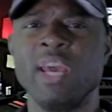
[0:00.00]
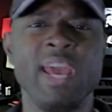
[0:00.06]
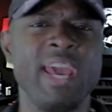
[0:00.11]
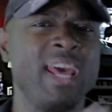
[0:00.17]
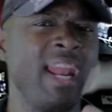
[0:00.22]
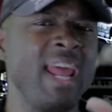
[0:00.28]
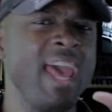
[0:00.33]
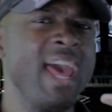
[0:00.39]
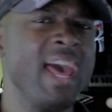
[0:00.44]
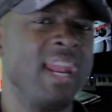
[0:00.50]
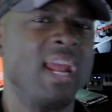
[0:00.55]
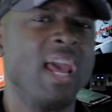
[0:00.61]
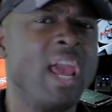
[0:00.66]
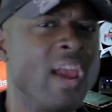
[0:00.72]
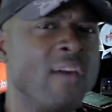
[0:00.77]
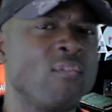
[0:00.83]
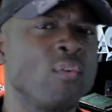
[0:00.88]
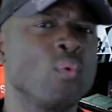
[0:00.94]
and at
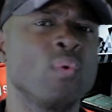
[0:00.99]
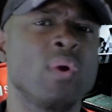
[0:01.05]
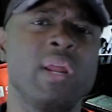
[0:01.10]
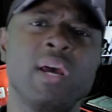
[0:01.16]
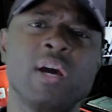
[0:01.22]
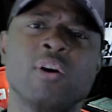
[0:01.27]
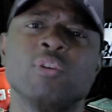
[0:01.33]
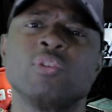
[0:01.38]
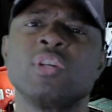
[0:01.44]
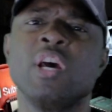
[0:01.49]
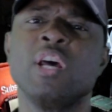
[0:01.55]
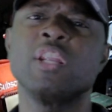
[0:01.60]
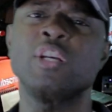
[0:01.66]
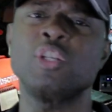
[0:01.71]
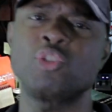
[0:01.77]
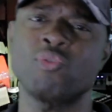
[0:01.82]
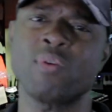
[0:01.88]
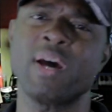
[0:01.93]
everyone else
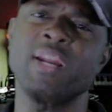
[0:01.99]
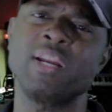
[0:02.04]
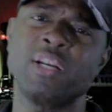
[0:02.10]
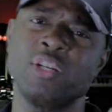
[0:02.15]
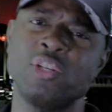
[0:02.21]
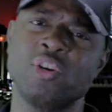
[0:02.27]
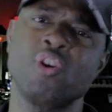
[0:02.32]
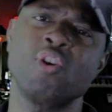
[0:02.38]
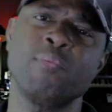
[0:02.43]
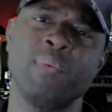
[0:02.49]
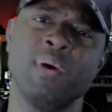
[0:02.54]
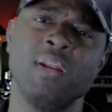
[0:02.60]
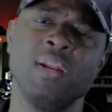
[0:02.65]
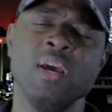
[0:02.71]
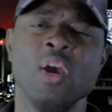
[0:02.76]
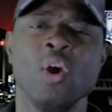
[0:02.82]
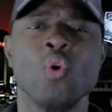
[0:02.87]
to try to determine